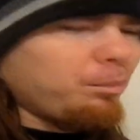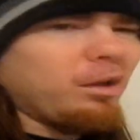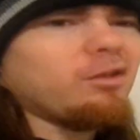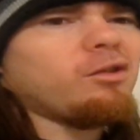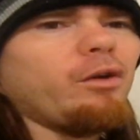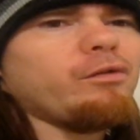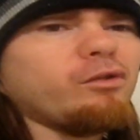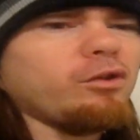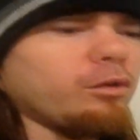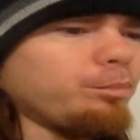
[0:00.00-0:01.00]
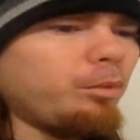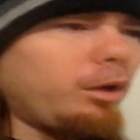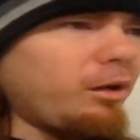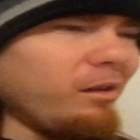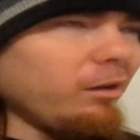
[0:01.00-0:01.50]
Big Silva's this
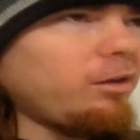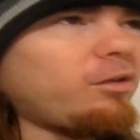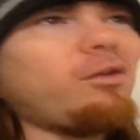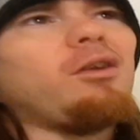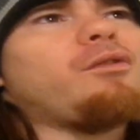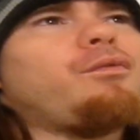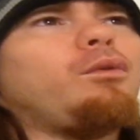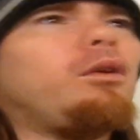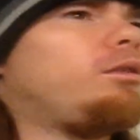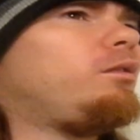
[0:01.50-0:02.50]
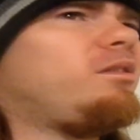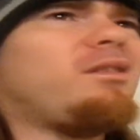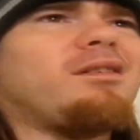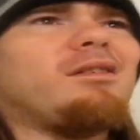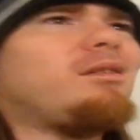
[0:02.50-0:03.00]
big
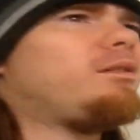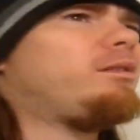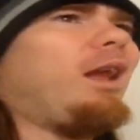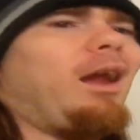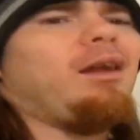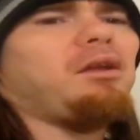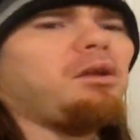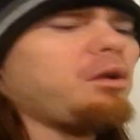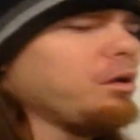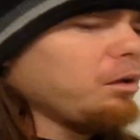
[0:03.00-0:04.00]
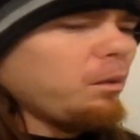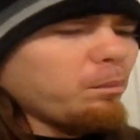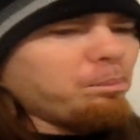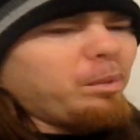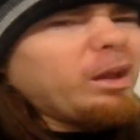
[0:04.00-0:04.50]
6'10",
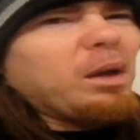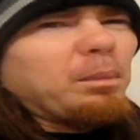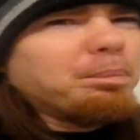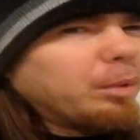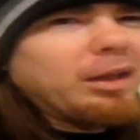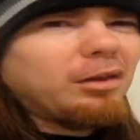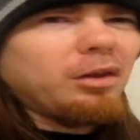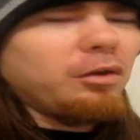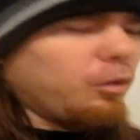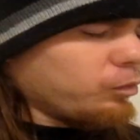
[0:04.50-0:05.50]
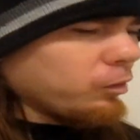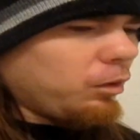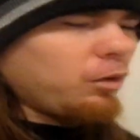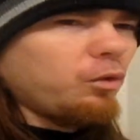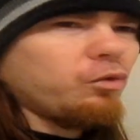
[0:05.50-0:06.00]
big beastly dude
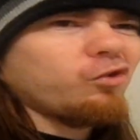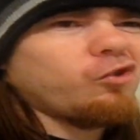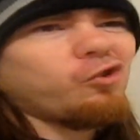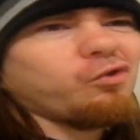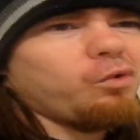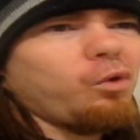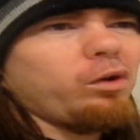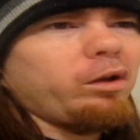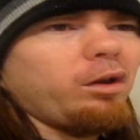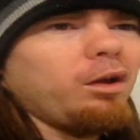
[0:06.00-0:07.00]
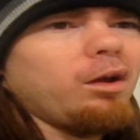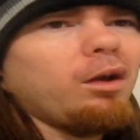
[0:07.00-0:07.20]
who destroyed